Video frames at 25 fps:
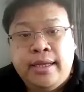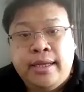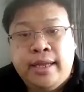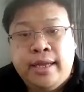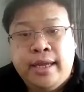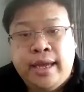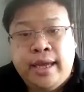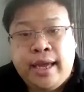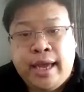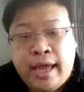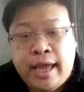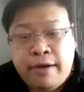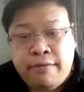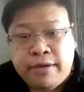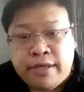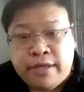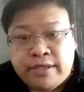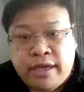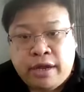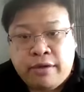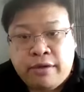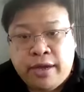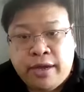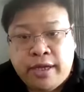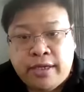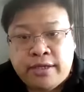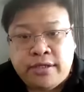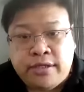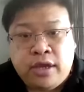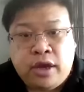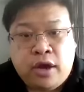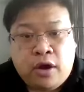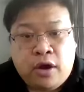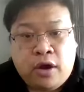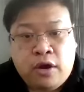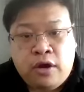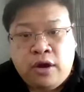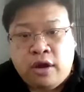the end result is
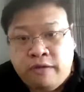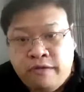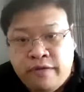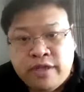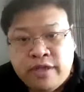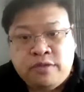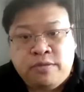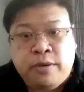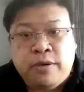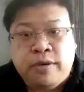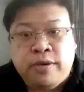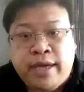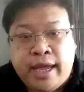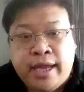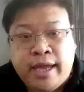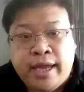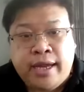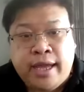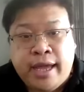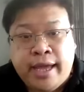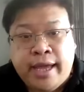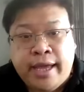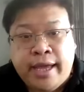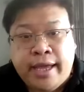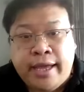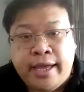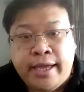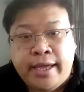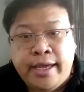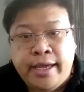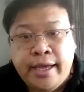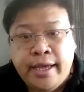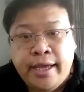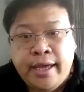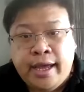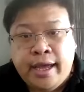all of us will get the